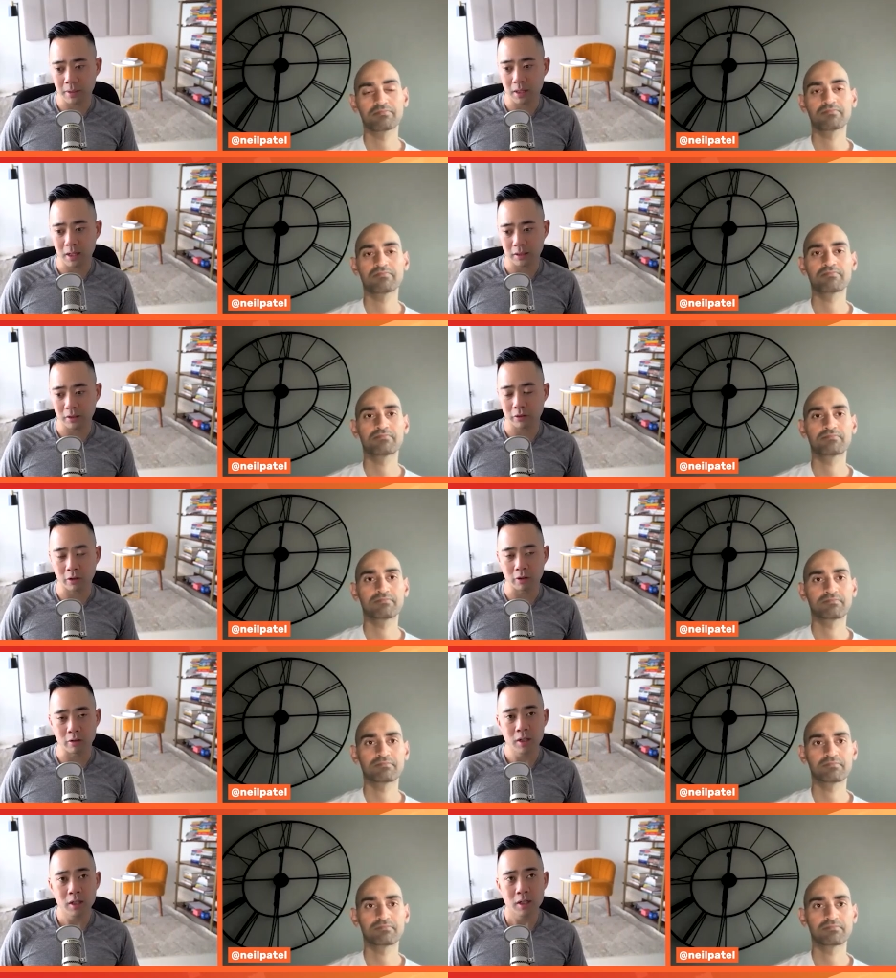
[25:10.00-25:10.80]
Speaker 1: content.
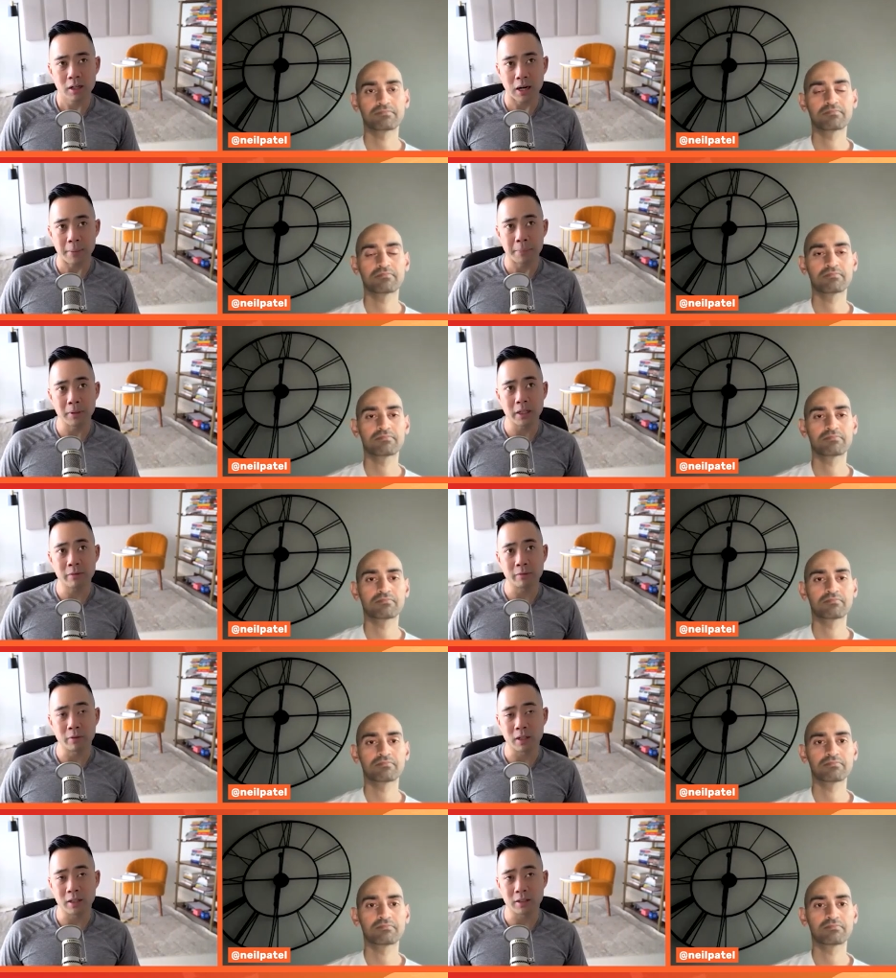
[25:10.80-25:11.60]
So I
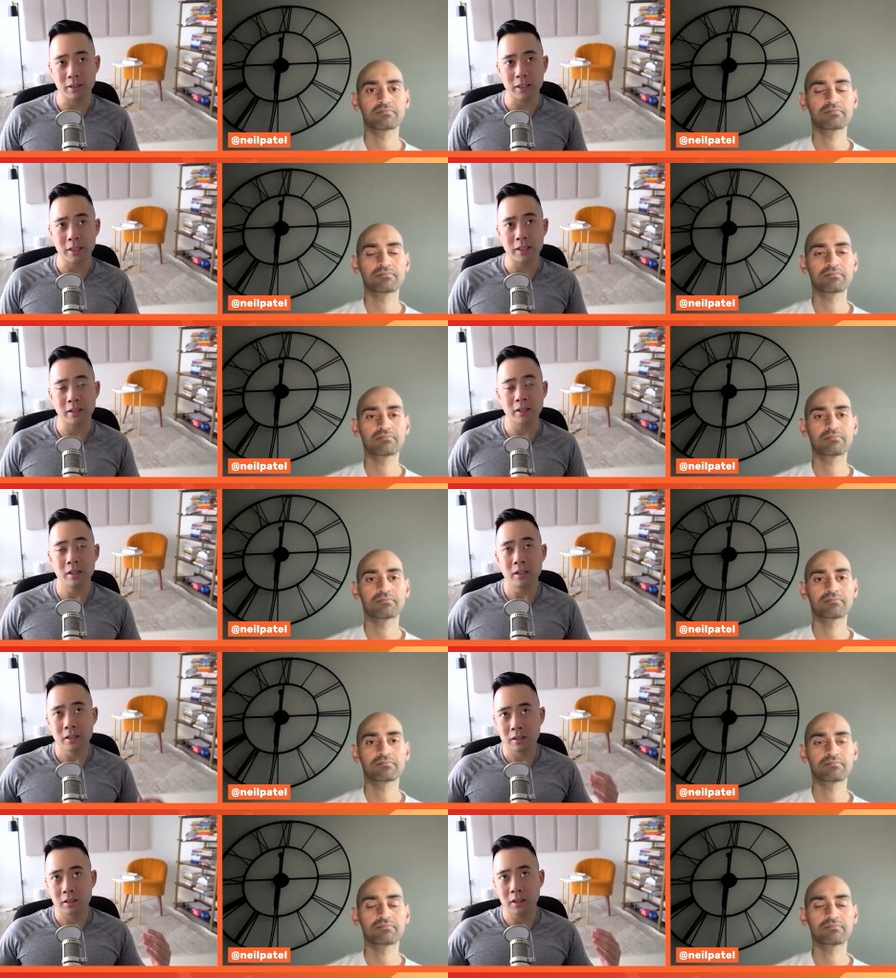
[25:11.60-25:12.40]
believe we're going to see
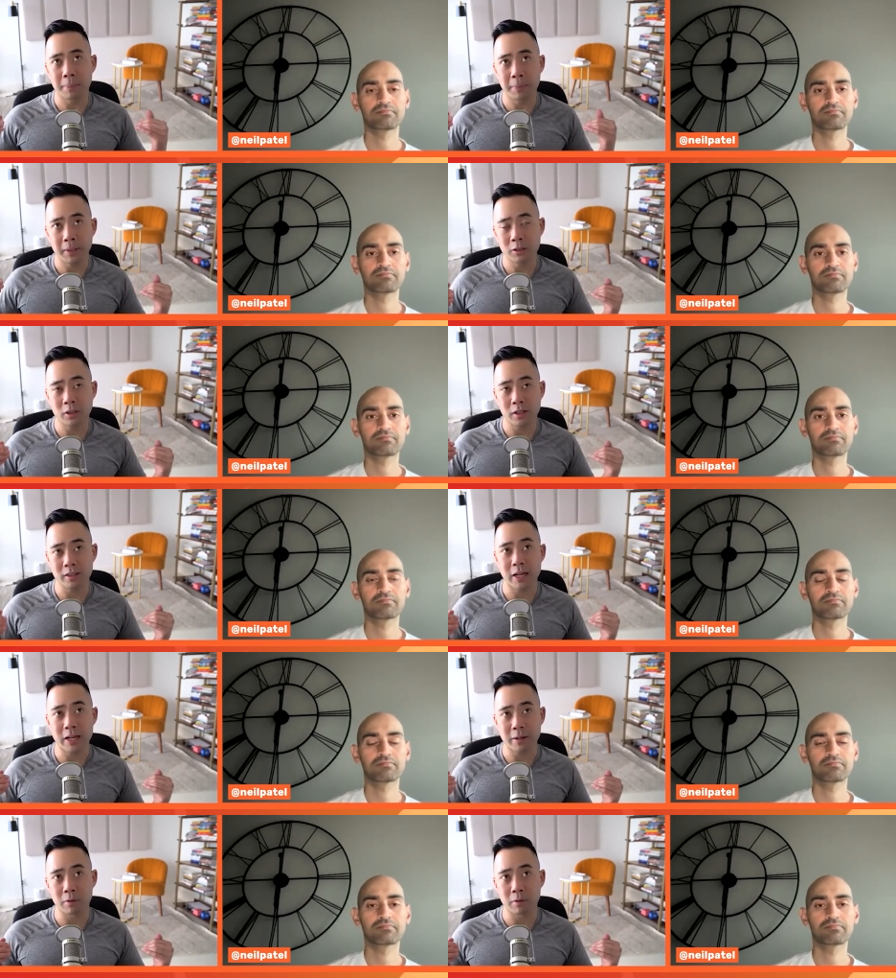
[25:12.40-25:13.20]
companies try to
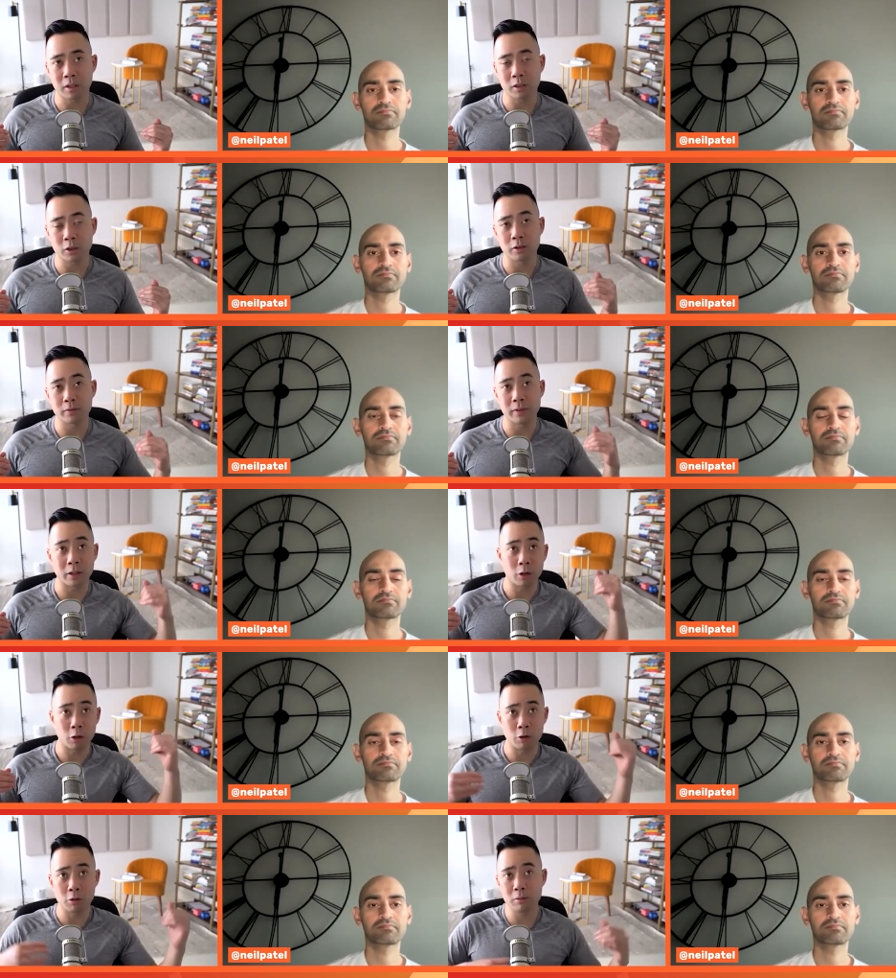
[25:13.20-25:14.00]
take more control of
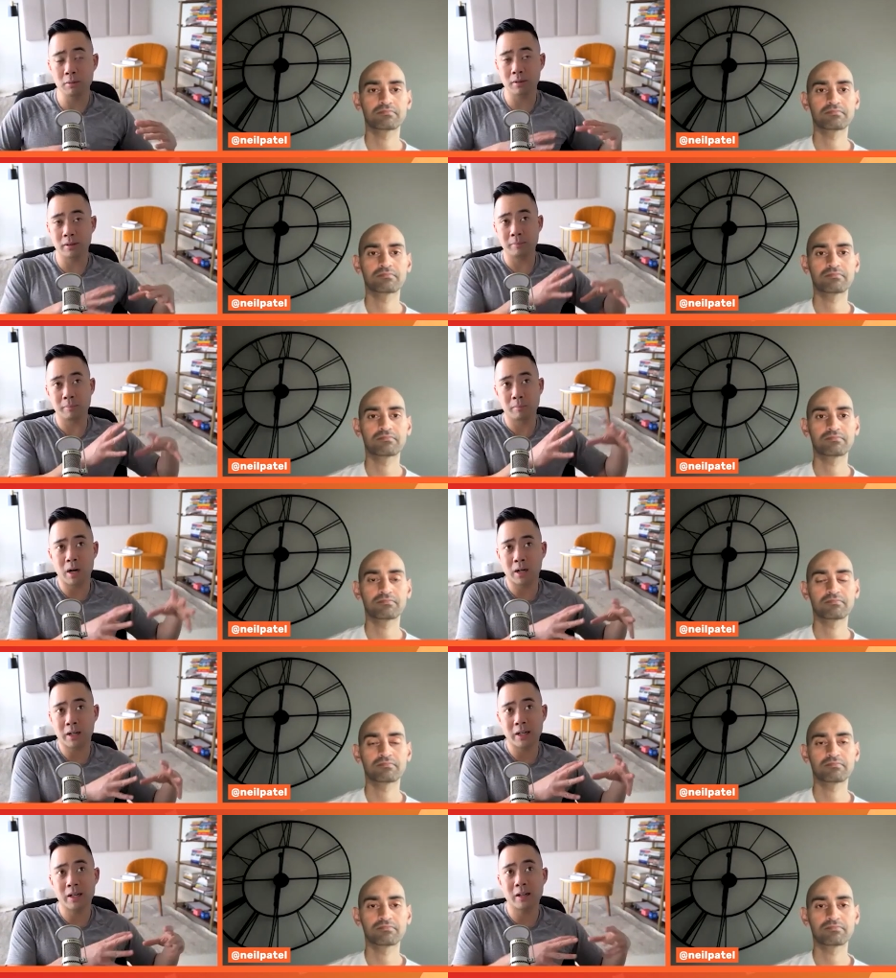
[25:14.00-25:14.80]
their own
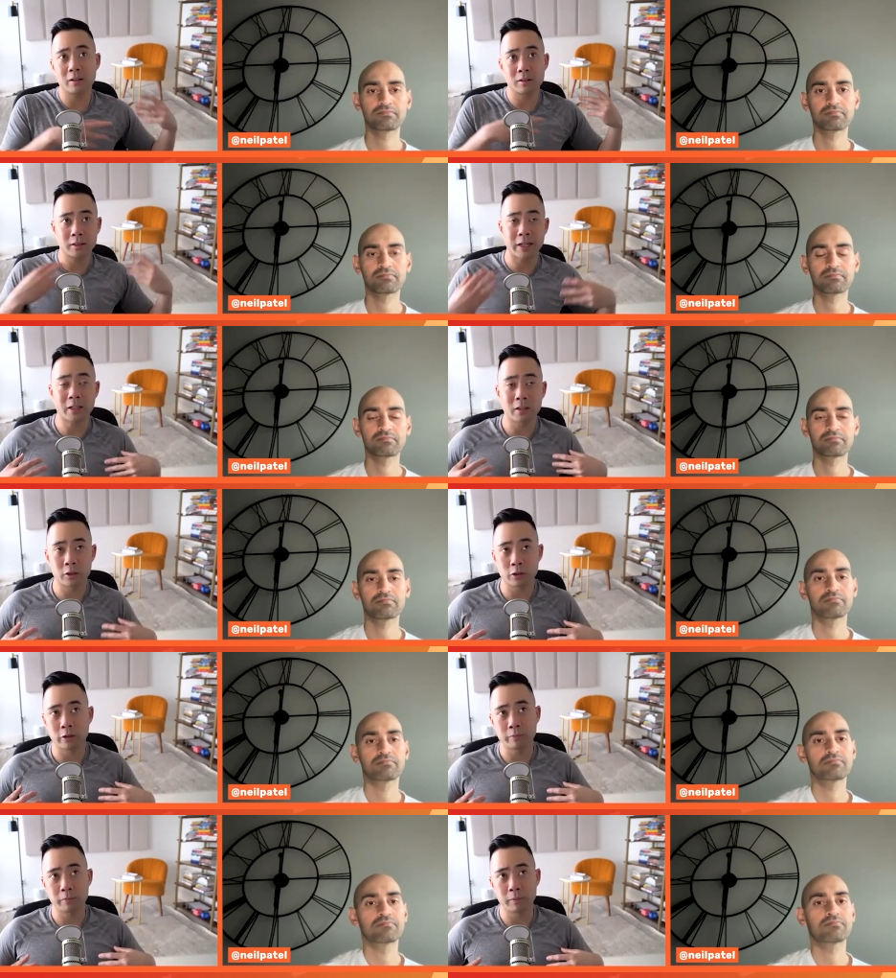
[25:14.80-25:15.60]
marketing, take
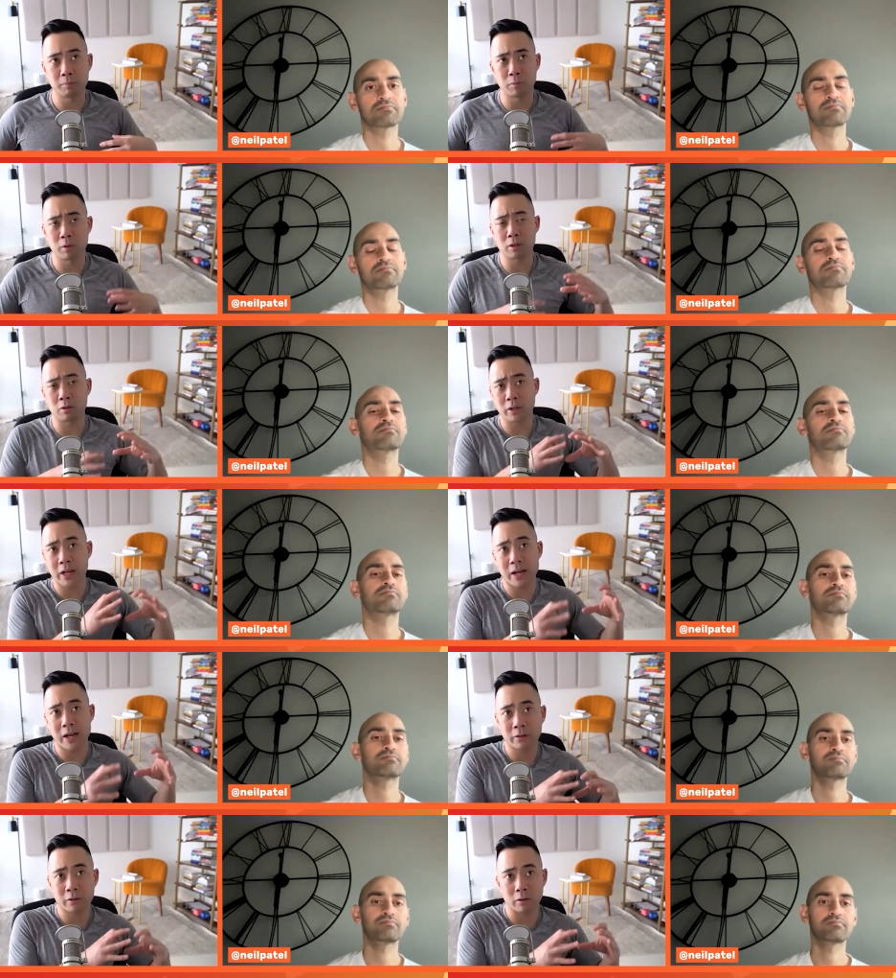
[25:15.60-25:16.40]
control of more
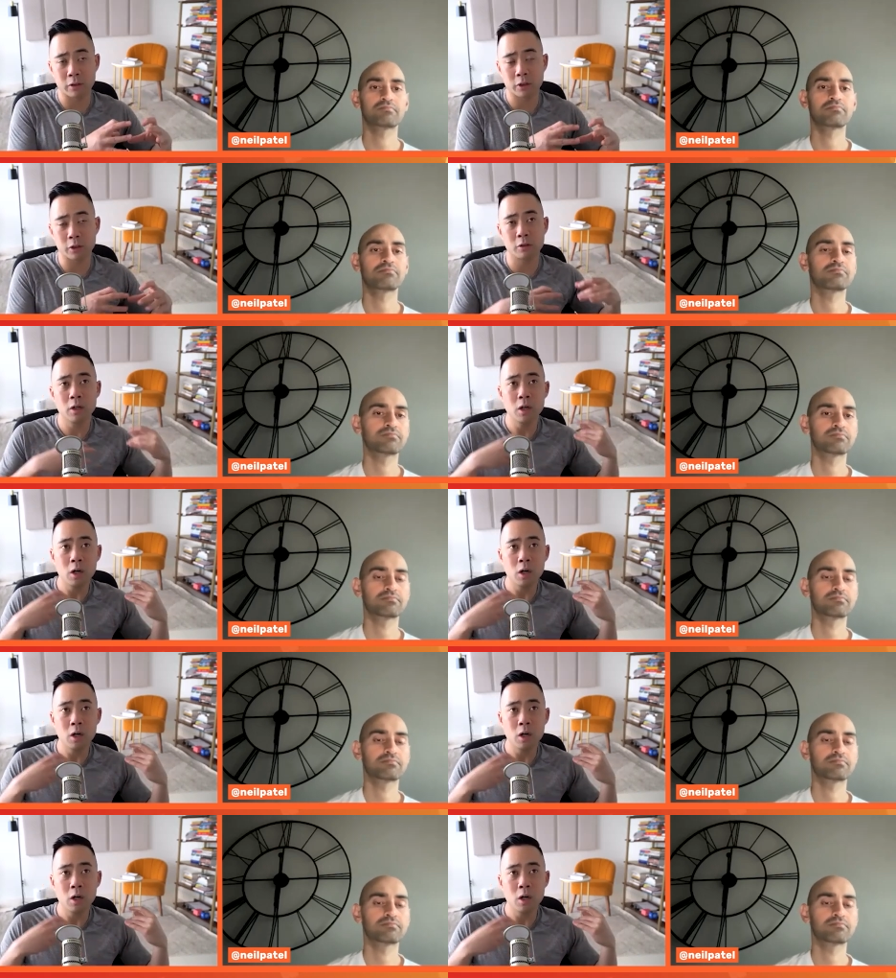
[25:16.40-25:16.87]
organic social